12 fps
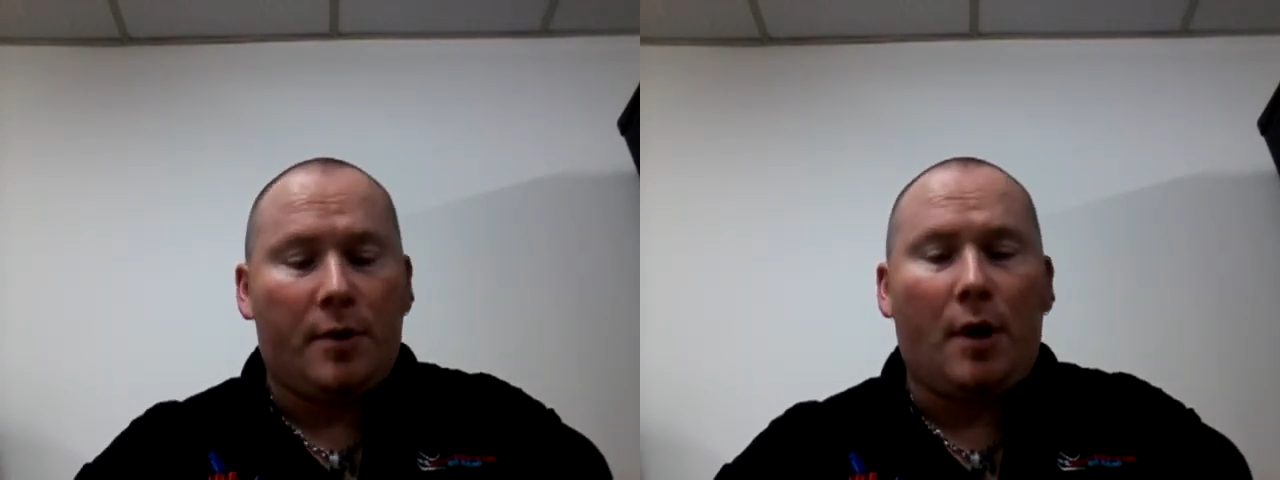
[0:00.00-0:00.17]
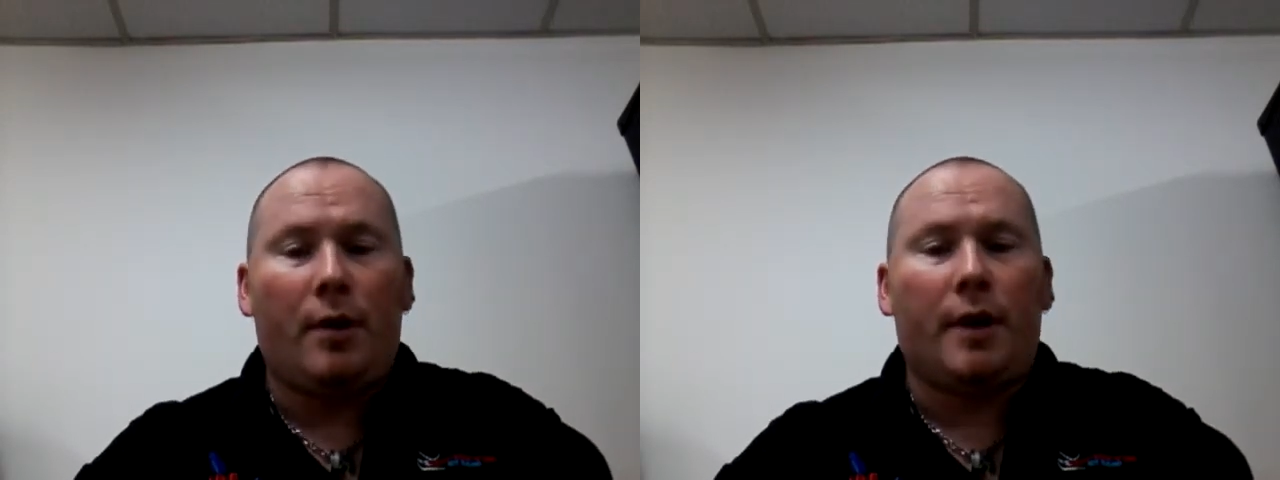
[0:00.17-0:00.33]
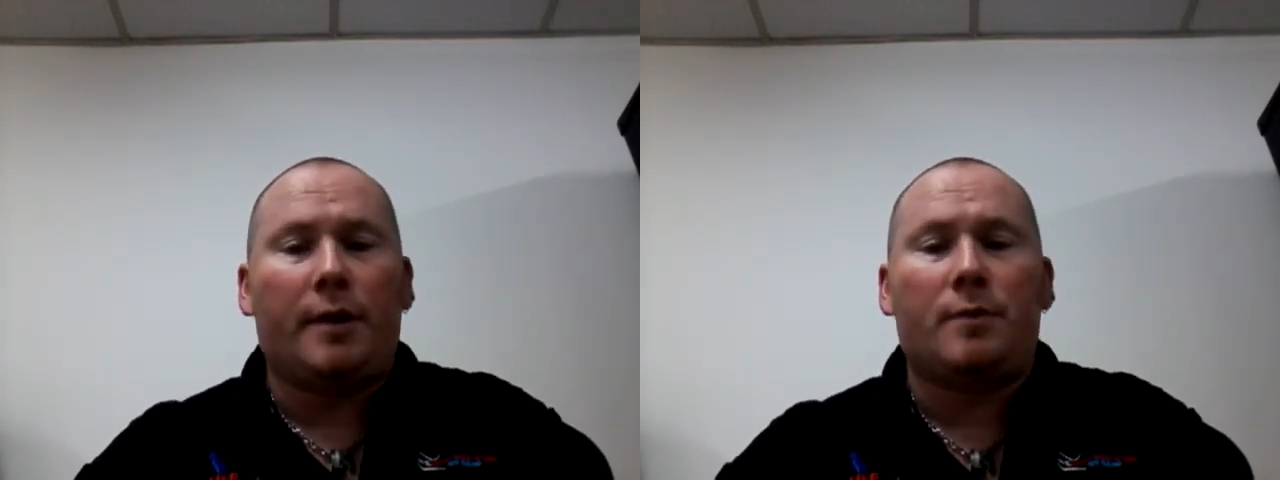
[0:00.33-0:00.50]

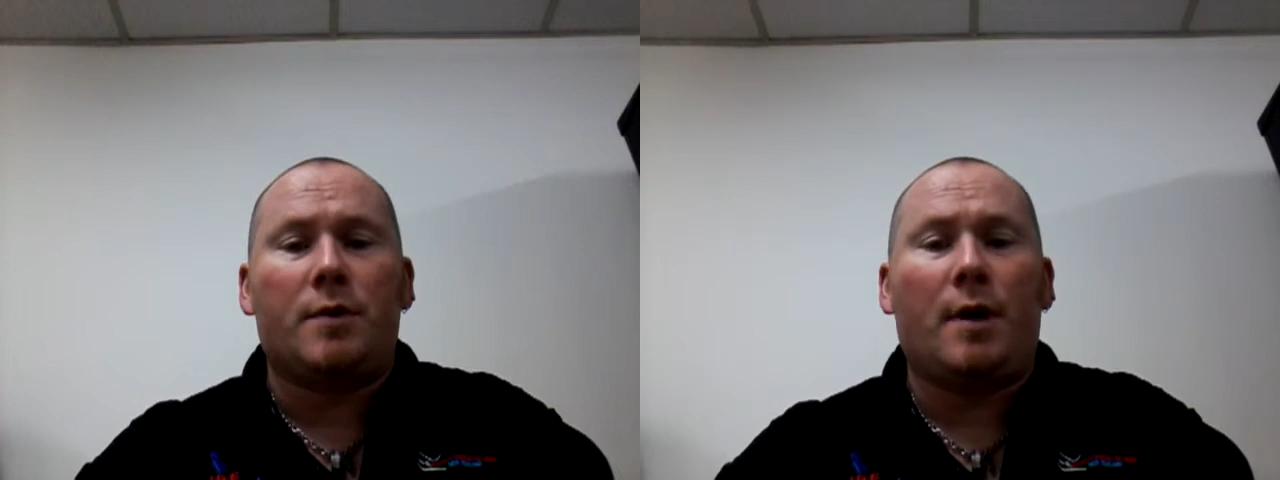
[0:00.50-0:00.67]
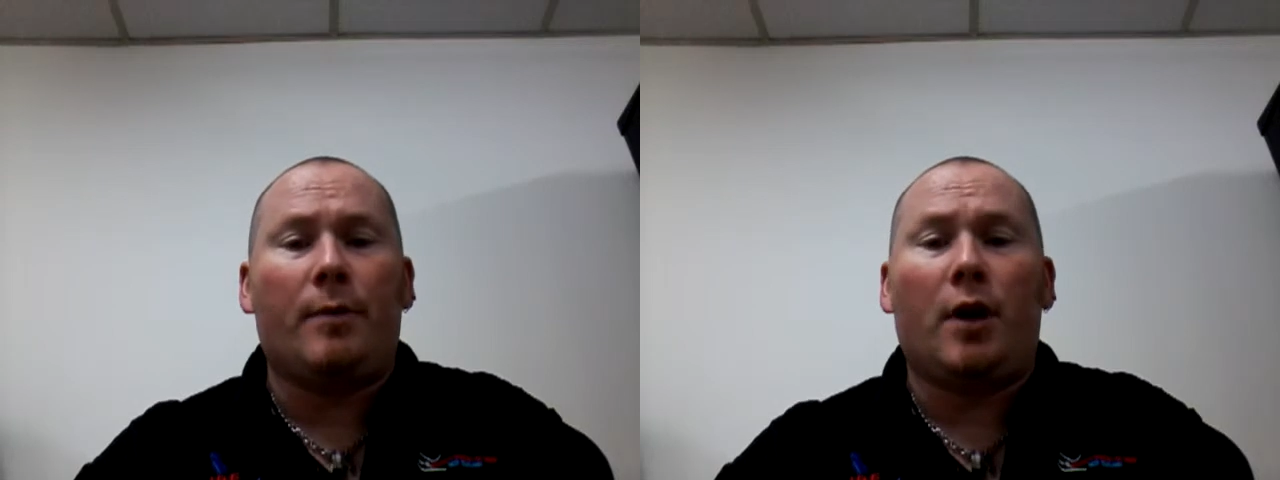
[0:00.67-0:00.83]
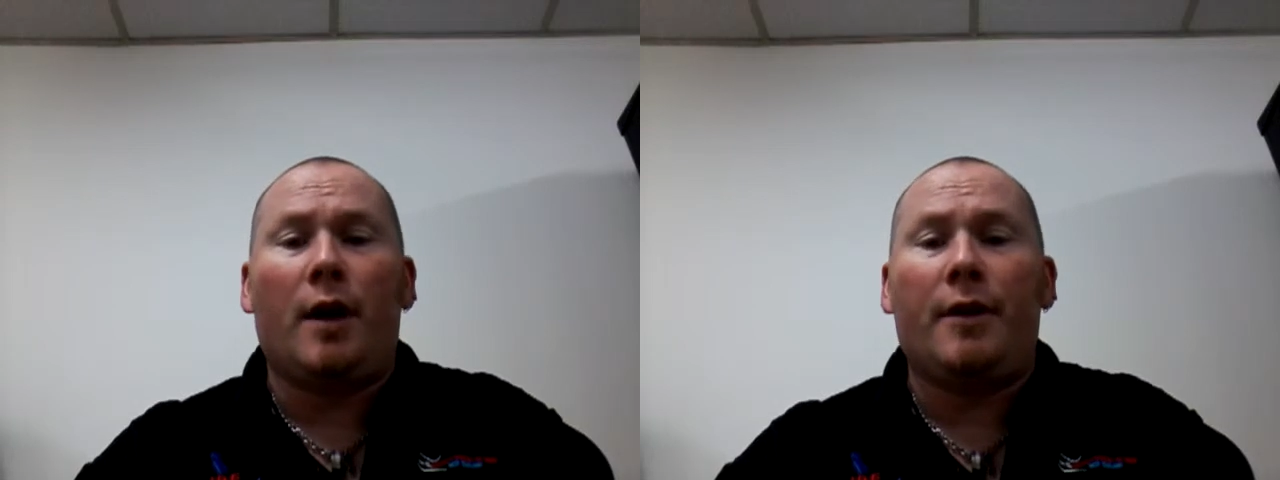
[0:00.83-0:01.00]
going
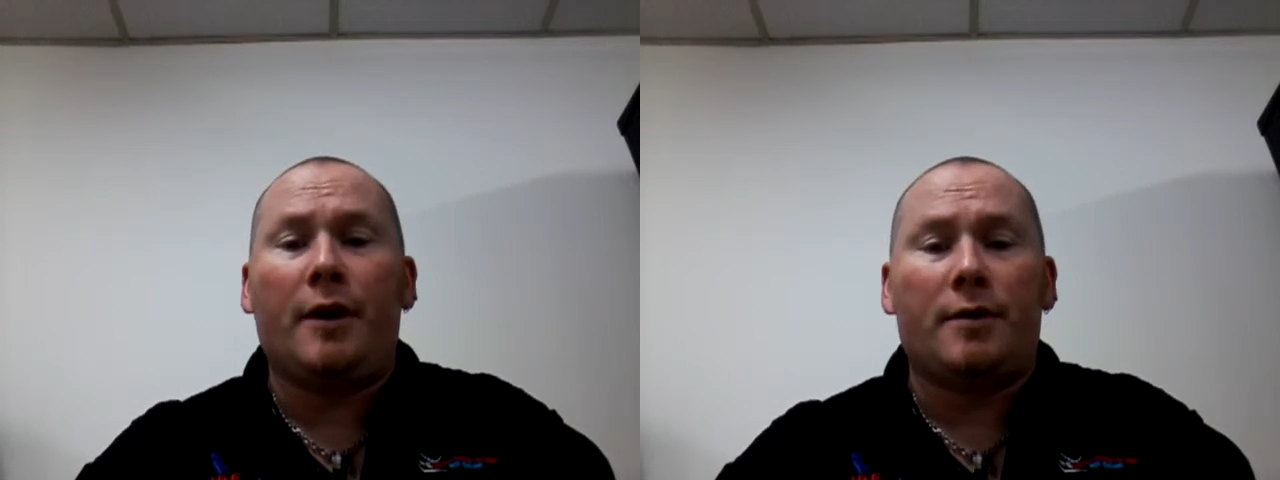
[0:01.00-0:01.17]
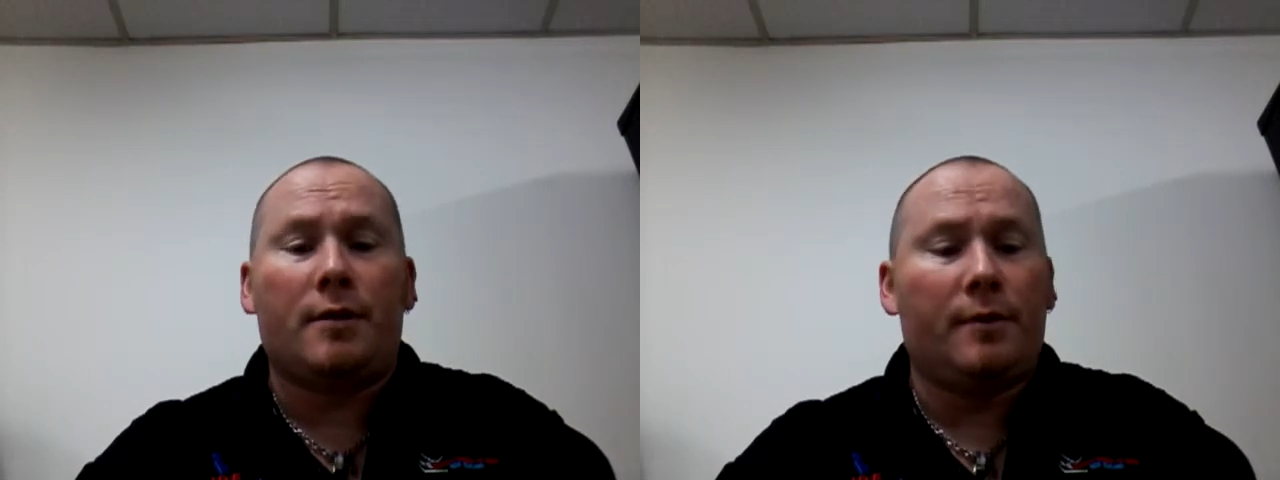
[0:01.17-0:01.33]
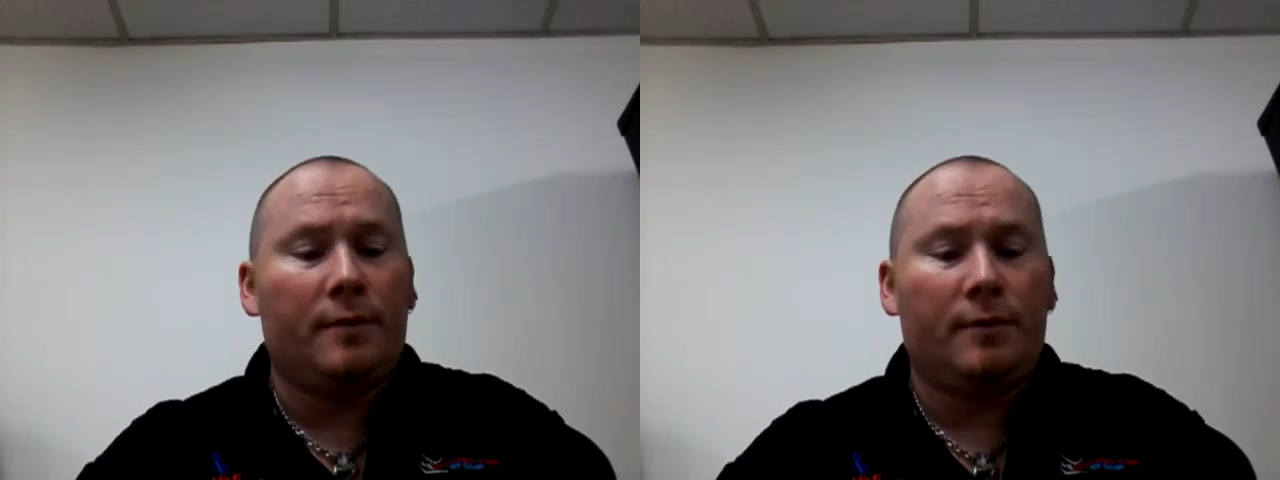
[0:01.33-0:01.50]
something like this.